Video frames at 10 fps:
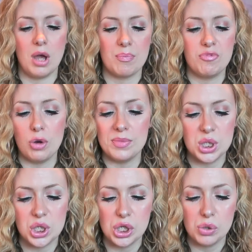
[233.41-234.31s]
I
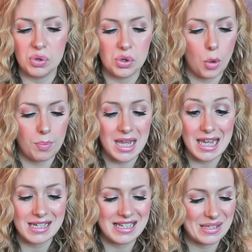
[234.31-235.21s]
promise you, you will not
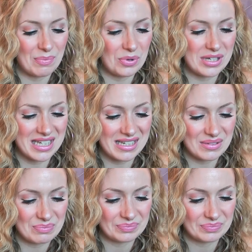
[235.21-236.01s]
be disappointed.